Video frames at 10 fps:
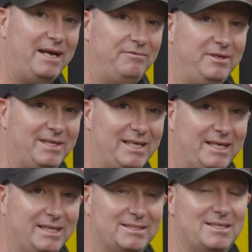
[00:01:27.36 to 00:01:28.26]
everything in
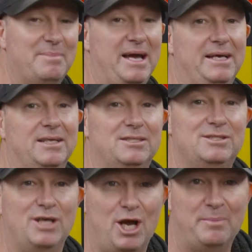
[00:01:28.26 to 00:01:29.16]
it to make it
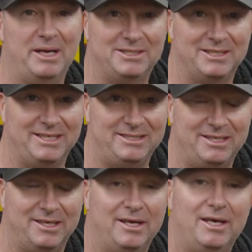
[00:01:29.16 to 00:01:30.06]
so much
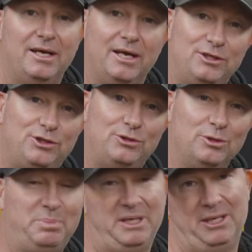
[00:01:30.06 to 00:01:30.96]
easier. It
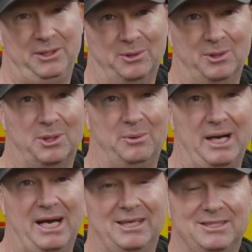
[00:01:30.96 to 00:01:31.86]
should be in your
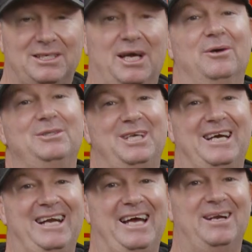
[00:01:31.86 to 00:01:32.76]
garage. Go and check
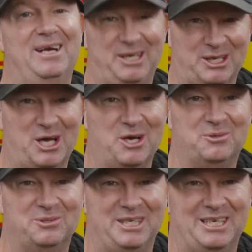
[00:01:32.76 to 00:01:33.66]
it out at your
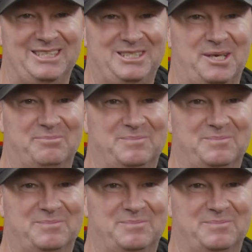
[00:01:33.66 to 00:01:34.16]
local dealership.